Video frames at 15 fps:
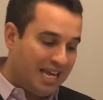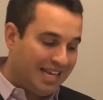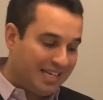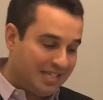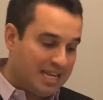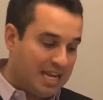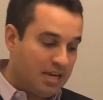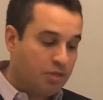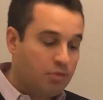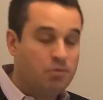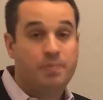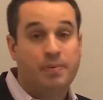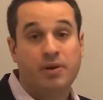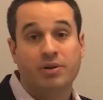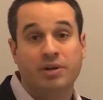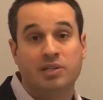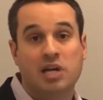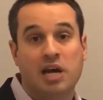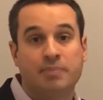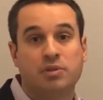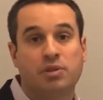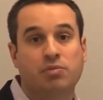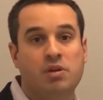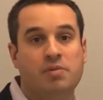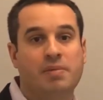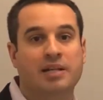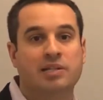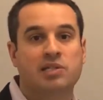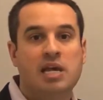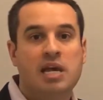extend 3 periods up to 3
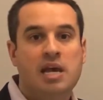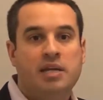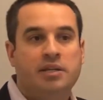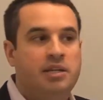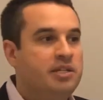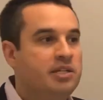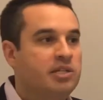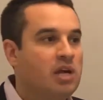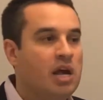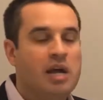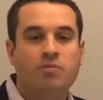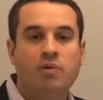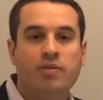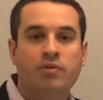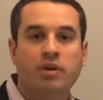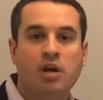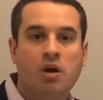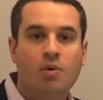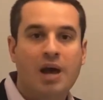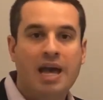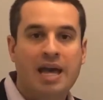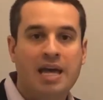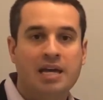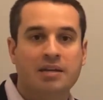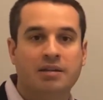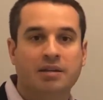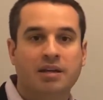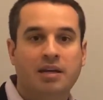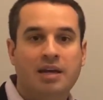months, to decide whether to go ahead.